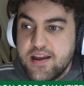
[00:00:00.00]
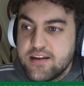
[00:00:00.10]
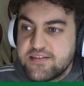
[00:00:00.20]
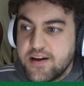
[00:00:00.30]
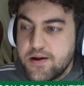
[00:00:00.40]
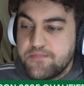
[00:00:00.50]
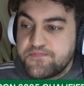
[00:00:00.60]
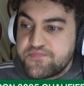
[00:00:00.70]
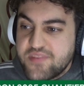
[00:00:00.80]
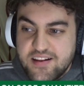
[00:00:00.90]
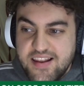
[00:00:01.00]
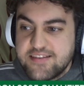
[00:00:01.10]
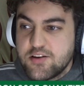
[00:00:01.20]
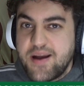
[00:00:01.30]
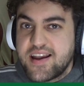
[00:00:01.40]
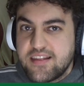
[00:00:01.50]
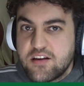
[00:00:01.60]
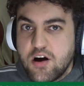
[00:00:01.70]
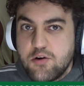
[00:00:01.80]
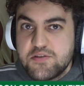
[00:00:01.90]
So let's look back at the
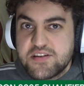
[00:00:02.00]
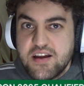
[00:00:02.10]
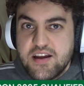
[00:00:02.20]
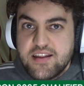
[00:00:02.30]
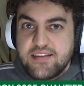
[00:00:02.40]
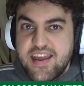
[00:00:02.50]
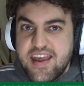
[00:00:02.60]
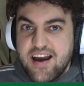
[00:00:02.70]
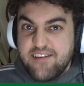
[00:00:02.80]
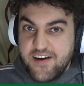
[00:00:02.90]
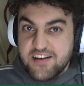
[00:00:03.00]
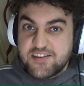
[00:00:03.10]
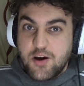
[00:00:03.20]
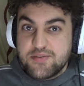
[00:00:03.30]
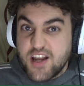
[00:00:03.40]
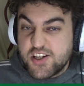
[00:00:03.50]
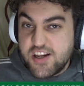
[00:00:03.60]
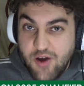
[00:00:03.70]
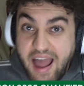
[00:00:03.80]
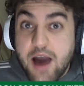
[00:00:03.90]
goals. The first goal was
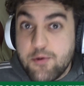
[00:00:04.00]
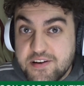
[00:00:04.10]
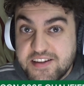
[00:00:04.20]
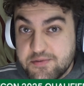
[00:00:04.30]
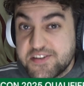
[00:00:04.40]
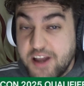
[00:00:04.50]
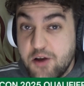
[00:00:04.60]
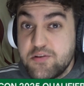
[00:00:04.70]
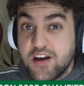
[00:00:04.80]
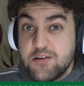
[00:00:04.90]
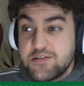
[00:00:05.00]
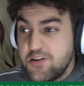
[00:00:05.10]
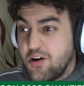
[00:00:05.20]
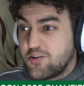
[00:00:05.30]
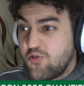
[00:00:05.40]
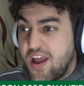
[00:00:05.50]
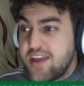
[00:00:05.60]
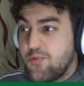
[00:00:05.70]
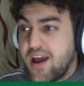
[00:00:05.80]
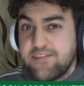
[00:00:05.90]
actually not ours, it was Togo's. Not a
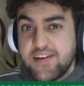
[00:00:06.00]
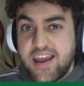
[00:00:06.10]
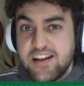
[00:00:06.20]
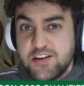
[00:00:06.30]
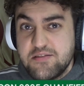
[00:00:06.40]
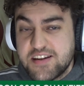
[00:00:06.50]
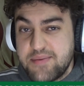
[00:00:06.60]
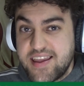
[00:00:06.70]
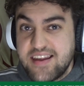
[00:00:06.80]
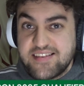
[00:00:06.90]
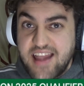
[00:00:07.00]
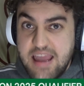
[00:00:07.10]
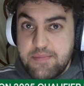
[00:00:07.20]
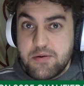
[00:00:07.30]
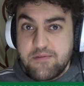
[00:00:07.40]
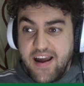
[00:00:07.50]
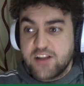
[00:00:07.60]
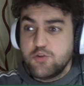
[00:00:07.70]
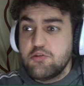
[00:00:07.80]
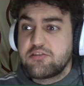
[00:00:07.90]
great way for Gendouzi to make his debut. In
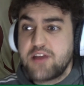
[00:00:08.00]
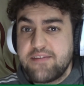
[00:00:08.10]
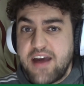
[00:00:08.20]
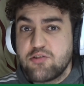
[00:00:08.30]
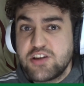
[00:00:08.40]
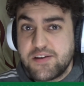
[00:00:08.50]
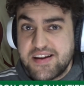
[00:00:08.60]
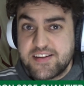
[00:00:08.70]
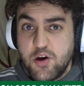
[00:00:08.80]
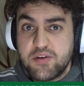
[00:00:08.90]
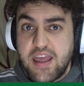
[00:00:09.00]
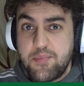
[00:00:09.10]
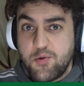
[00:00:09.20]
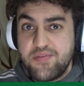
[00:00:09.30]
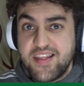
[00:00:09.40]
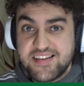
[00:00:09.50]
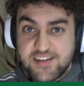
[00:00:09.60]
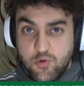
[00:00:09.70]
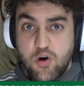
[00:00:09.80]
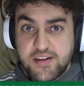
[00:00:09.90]
fact, all 3 of Algeria's goalkeeper in this
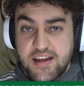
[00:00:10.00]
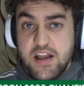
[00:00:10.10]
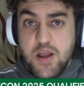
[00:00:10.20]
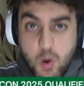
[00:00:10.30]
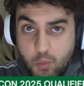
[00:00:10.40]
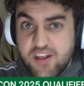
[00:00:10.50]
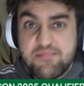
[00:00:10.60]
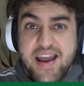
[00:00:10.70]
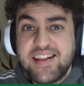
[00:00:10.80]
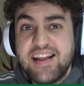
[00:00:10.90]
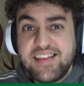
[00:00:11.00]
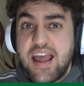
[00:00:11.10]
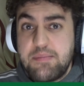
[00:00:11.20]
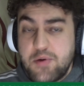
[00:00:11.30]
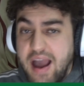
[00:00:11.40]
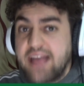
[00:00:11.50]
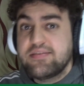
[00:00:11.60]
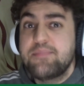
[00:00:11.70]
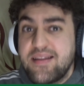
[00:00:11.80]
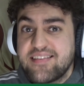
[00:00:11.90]
squad would have made their debut had
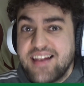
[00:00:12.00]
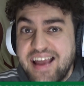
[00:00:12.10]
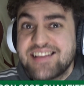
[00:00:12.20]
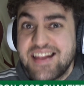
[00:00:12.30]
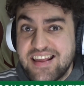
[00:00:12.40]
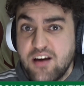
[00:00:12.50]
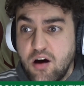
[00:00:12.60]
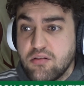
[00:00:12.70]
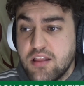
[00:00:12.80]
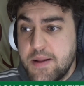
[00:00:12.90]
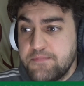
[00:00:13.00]
they been selected in goal.